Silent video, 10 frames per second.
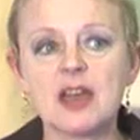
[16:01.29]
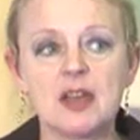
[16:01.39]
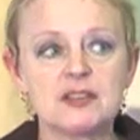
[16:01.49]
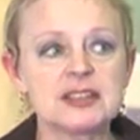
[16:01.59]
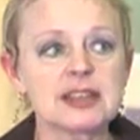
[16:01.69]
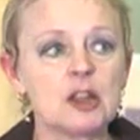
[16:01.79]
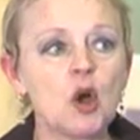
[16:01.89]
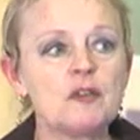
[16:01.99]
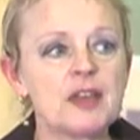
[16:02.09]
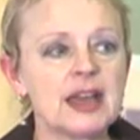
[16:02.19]
evidence, a
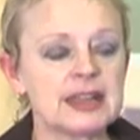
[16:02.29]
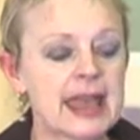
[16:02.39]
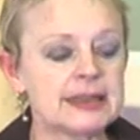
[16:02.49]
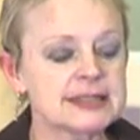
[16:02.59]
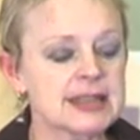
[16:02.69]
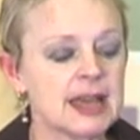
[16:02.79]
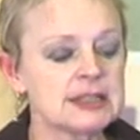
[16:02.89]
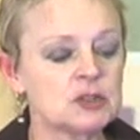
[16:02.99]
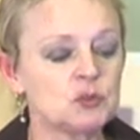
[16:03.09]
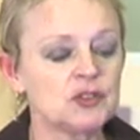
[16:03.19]
lot of that, again, is
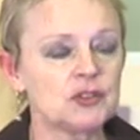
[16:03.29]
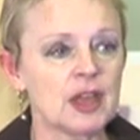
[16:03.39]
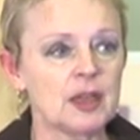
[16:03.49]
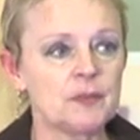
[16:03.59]
tied in with